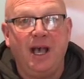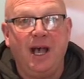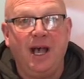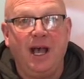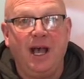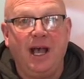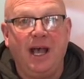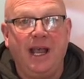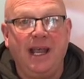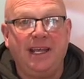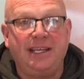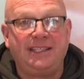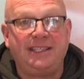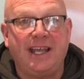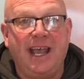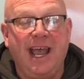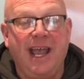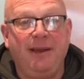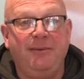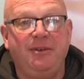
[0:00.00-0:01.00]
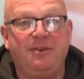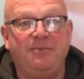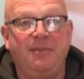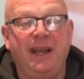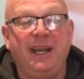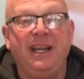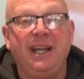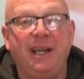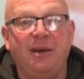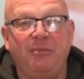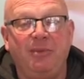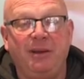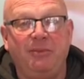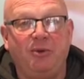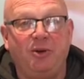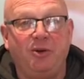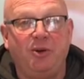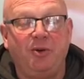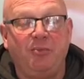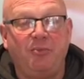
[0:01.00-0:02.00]
It's aimed mainly at
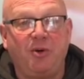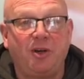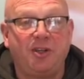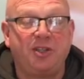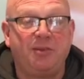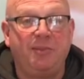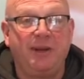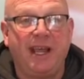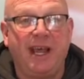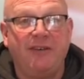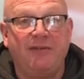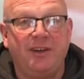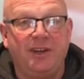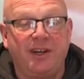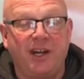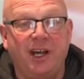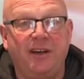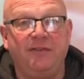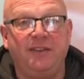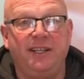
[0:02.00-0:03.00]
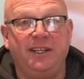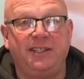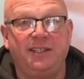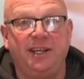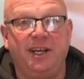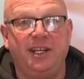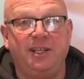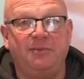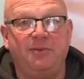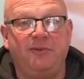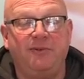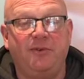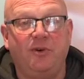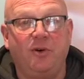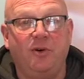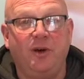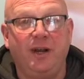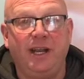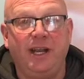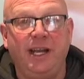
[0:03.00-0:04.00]
people who possibly haven't dived these sites
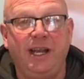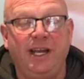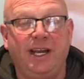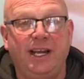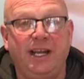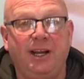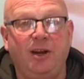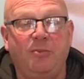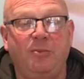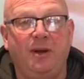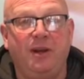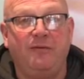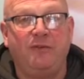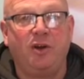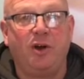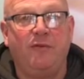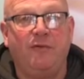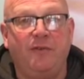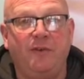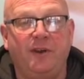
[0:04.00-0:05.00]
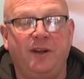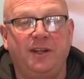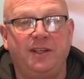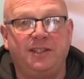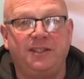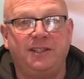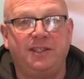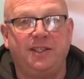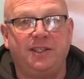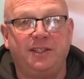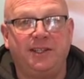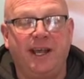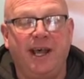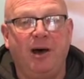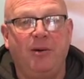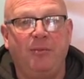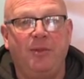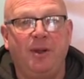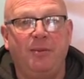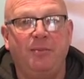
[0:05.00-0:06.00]
before and need a little bit of confidence to
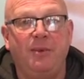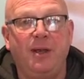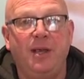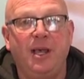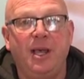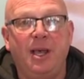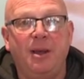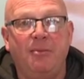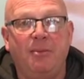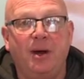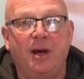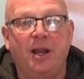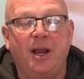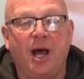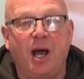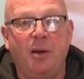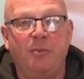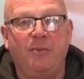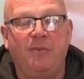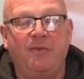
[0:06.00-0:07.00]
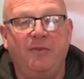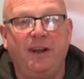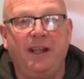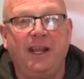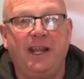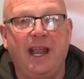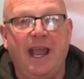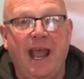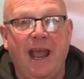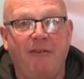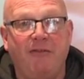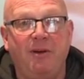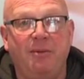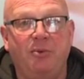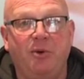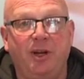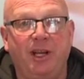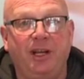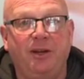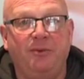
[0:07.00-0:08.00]
help them, but hopefully
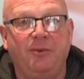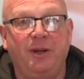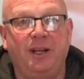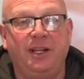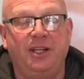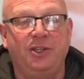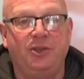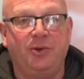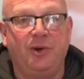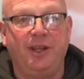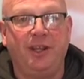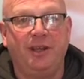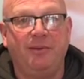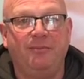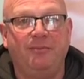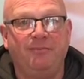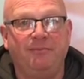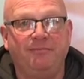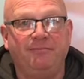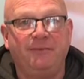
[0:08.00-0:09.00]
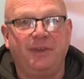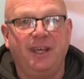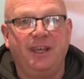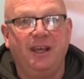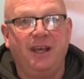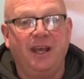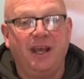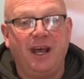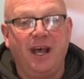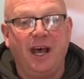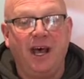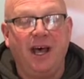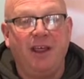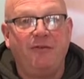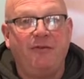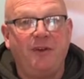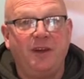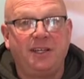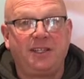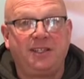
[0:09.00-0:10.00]
everybody will enjoy them.
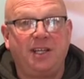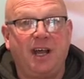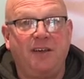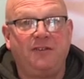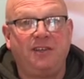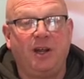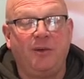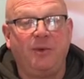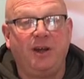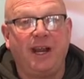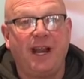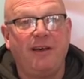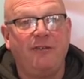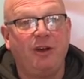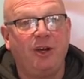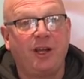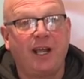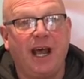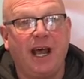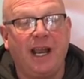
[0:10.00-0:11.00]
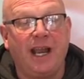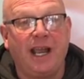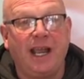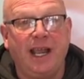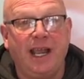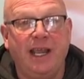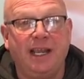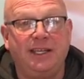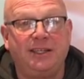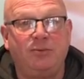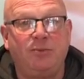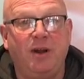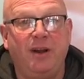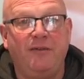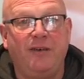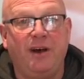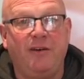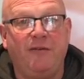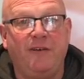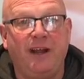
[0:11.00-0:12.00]
First dive site we're going to have a look at is one
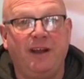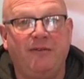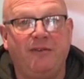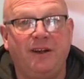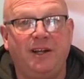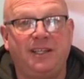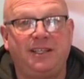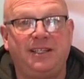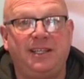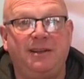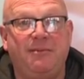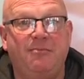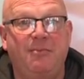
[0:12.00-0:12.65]
of our favourites,